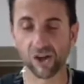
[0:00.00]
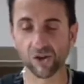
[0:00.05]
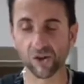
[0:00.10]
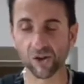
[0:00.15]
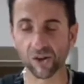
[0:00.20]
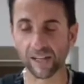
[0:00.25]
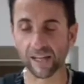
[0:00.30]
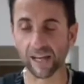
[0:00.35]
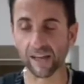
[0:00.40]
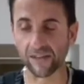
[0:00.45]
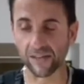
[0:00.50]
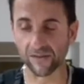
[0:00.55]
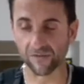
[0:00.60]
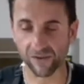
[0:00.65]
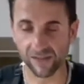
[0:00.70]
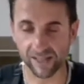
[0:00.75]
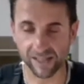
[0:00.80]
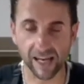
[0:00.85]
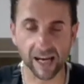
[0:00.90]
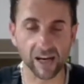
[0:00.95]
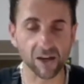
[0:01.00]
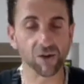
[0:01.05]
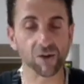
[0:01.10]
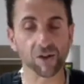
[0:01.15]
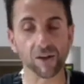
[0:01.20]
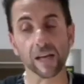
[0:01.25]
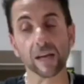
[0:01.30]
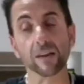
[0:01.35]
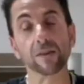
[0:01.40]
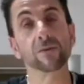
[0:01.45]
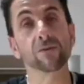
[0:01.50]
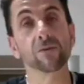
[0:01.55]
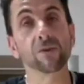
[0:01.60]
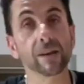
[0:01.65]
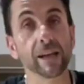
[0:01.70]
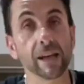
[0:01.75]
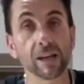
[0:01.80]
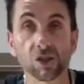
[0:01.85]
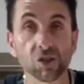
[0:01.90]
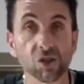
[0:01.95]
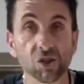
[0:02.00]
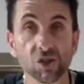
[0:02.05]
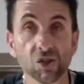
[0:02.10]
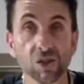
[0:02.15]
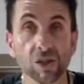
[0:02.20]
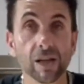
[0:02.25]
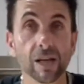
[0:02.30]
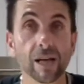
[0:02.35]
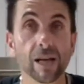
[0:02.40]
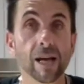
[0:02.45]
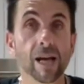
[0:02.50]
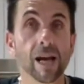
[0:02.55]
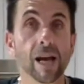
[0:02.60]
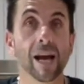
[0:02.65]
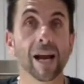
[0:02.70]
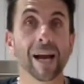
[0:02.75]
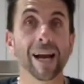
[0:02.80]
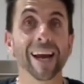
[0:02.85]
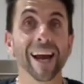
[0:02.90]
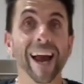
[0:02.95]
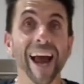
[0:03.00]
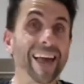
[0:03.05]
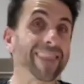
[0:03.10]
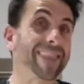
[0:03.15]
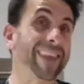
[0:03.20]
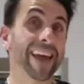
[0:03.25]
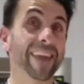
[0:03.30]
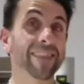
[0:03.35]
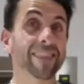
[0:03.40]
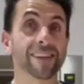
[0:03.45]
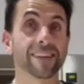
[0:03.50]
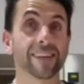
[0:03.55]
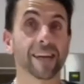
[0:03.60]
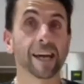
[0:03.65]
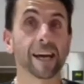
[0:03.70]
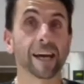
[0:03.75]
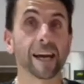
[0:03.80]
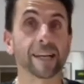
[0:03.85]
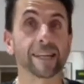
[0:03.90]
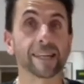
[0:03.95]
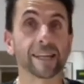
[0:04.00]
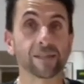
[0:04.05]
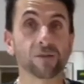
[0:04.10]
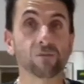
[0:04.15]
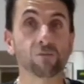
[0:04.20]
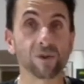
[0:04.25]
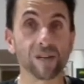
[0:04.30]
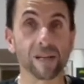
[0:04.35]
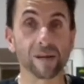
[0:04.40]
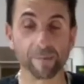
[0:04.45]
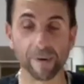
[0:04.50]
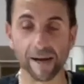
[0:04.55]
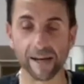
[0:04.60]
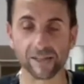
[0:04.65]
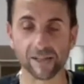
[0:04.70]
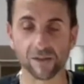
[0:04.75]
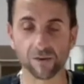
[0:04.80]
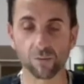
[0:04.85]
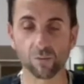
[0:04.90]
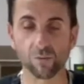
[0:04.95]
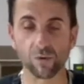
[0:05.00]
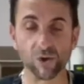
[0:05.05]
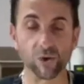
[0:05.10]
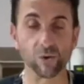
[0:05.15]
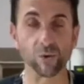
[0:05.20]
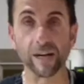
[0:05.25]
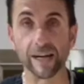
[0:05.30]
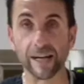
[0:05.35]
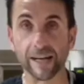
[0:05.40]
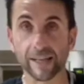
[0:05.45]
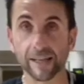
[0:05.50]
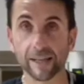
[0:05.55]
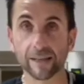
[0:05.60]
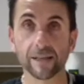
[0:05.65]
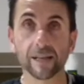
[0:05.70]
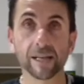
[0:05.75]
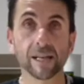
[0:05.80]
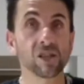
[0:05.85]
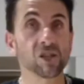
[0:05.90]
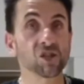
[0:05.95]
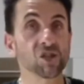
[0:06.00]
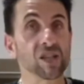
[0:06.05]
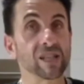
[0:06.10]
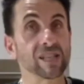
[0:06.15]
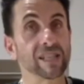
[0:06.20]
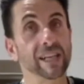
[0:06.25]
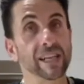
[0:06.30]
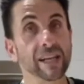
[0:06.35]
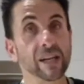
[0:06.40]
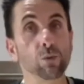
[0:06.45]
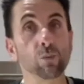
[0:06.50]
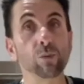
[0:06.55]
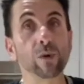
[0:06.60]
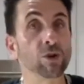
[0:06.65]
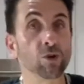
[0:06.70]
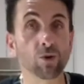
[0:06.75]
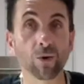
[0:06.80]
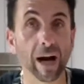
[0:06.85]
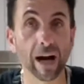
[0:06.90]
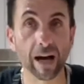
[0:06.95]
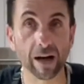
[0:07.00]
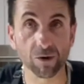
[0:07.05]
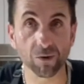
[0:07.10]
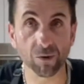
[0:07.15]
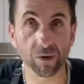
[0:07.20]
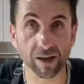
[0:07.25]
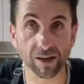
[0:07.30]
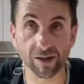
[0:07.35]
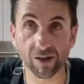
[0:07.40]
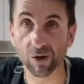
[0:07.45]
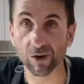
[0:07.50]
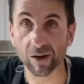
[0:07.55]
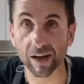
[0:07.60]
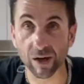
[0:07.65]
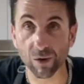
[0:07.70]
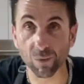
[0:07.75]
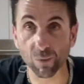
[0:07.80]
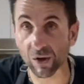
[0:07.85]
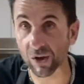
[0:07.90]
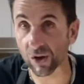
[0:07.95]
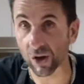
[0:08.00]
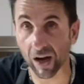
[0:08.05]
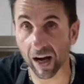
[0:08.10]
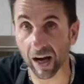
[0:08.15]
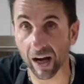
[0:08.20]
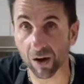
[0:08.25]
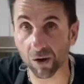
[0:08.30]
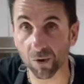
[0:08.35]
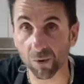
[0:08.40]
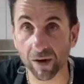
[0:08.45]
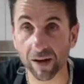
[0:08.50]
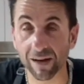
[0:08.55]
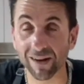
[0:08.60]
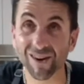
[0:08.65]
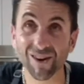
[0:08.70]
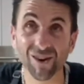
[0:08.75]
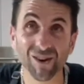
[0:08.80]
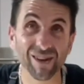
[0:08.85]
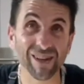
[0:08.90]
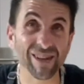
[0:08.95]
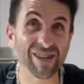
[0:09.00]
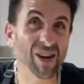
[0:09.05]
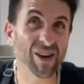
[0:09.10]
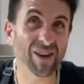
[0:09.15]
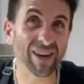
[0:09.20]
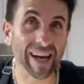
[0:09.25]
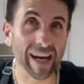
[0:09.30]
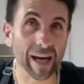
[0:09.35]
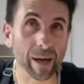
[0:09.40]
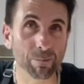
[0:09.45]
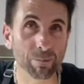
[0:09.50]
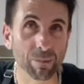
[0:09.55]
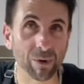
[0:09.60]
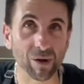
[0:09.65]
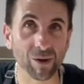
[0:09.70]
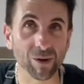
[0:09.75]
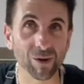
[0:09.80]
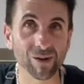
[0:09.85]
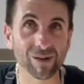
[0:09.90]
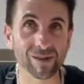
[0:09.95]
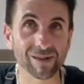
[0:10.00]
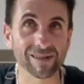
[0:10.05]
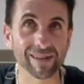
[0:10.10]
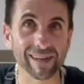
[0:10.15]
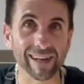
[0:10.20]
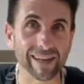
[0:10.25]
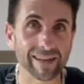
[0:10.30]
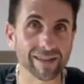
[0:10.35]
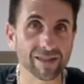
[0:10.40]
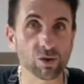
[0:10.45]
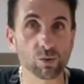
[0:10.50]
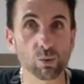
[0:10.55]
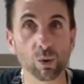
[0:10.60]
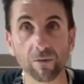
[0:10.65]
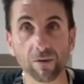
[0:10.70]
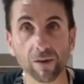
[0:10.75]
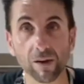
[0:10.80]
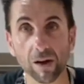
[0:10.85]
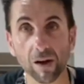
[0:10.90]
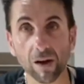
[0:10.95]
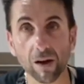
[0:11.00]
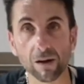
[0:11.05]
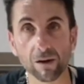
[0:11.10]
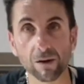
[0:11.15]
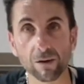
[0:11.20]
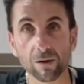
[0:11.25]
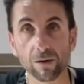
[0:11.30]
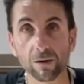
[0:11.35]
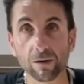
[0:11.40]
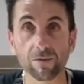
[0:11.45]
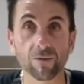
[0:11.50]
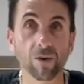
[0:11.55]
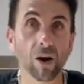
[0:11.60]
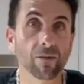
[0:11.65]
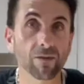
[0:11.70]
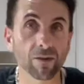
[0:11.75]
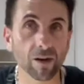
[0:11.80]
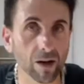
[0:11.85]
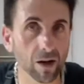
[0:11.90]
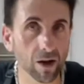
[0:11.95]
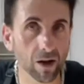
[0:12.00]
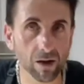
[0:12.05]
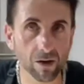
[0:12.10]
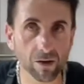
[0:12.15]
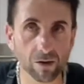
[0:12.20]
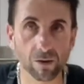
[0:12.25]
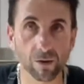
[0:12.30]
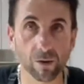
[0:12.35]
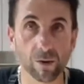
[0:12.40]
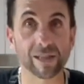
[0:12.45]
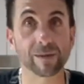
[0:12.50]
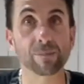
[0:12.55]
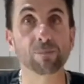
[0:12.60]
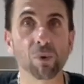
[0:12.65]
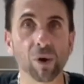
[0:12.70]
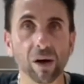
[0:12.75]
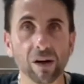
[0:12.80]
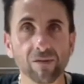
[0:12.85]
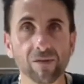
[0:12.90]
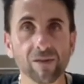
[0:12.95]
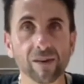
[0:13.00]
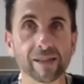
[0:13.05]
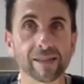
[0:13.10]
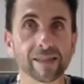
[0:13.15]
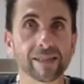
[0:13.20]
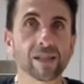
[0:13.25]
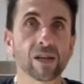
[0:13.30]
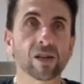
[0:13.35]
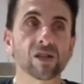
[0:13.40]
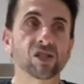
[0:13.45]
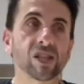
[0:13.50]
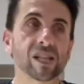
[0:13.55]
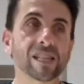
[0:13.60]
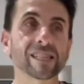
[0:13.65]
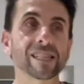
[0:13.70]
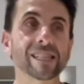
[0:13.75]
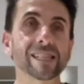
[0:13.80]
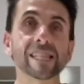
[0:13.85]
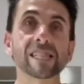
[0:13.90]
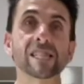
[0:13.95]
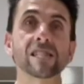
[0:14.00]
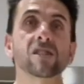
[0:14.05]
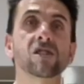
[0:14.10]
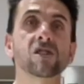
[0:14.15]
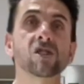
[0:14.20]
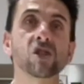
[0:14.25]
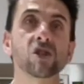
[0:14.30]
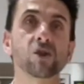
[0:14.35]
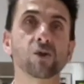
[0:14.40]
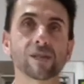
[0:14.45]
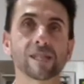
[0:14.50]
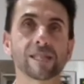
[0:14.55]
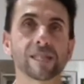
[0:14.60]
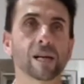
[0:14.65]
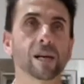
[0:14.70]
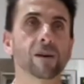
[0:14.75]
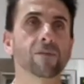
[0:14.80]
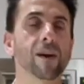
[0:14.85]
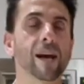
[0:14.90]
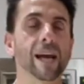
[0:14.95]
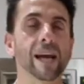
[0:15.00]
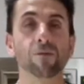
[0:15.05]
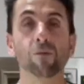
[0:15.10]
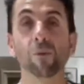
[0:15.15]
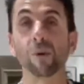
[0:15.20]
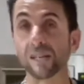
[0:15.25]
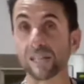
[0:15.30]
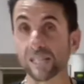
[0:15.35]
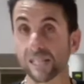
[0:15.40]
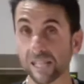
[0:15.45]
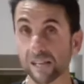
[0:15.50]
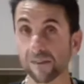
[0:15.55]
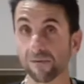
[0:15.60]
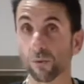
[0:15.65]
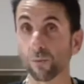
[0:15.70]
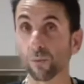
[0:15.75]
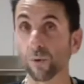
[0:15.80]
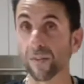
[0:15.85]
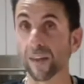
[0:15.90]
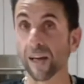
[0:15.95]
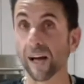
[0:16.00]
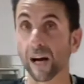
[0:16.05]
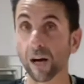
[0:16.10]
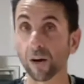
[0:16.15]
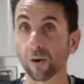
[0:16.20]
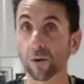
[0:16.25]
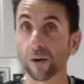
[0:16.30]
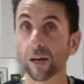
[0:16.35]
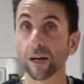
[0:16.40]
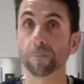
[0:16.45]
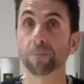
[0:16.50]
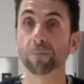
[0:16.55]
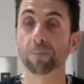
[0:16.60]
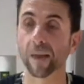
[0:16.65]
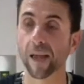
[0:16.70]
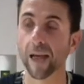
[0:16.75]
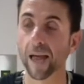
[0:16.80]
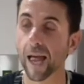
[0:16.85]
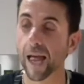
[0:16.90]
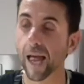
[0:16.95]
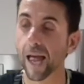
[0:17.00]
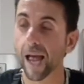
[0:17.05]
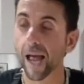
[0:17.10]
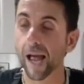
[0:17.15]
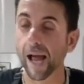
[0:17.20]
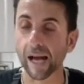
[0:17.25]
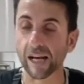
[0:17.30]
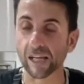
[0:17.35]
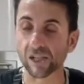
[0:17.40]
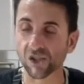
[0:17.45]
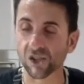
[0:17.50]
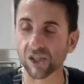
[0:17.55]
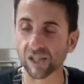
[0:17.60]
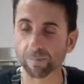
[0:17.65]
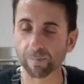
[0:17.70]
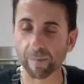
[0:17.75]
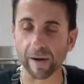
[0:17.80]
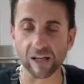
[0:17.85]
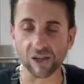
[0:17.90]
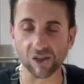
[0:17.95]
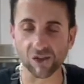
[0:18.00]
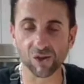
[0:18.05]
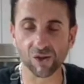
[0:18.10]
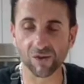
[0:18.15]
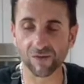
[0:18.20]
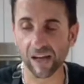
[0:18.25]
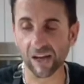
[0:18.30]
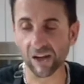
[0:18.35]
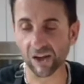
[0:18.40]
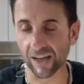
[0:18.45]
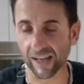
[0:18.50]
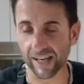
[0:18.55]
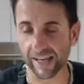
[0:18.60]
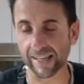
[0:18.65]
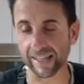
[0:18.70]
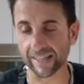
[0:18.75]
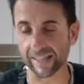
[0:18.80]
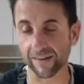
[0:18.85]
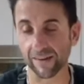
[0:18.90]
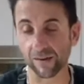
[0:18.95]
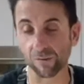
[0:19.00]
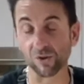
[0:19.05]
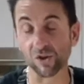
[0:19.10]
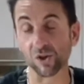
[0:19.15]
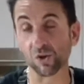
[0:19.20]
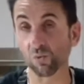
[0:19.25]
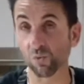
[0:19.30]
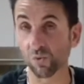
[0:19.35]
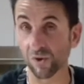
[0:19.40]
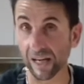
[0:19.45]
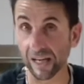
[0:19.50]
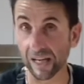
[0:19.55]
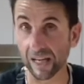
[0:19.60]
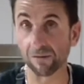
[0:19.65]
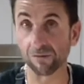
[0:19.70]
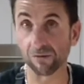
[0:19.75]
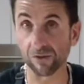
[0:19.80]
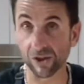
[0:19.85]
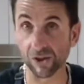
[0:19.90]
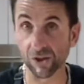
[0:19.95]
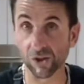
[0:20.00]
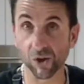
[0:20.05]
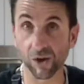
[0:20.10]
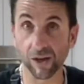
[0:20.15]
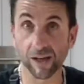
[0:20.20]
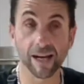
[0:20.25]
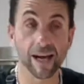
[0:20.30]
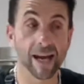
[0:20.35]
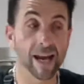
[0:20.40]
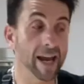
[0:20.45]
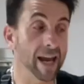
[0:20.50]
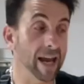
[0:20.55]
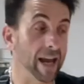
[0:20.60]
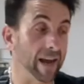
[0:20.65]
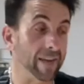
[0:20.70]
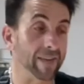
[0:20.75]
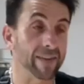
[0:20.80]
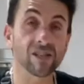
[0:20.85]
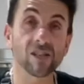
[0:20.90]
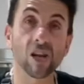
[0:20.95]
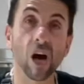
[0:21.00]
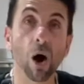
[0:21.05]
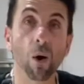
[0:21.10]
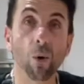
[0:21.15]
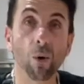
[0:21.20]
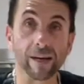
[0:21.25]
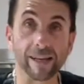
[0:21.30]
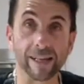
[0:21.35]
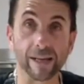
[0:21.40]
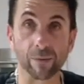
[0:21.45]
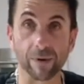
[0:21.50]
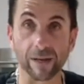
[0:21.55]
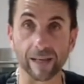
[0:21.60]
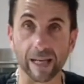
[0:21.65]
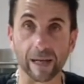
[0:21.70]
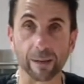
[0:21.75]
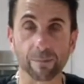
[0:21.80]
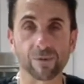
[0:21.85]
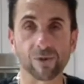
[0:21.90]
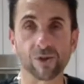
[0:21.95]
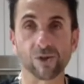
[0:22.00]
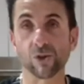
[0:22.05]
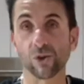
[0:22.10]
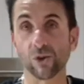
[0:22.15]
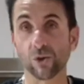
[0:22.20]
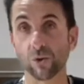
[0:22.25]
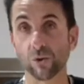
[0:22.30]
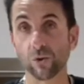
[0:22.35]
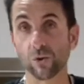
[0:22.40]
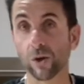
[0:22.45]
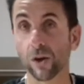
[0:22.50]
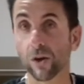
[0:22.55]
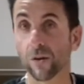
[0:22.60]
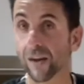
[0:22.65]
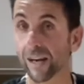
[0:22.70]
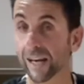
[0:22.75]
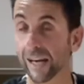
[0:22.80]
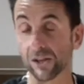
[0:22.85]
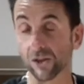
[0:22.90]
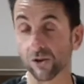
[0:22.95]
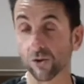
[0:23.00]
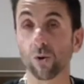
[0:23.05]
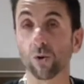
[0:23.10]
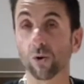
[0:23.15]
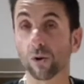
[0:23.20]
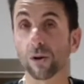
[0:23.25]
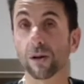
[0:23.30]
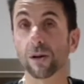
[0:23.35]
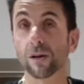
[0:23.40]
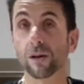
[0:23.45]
you can have this for snack, you can have this for lunch. At the end of the day, it doesn't really matter when you eat it. Just eat when you're hungry. Don't eat when you're not hungry. Don't eat because it's 12 o'clock or 5 o'clock or it's breakfast. So just listen to yourself. Everyone's different when they're hungry. And just make sure that you eat something which you really love and enjoy. And this is the whole idea when it comes to the Let's Cook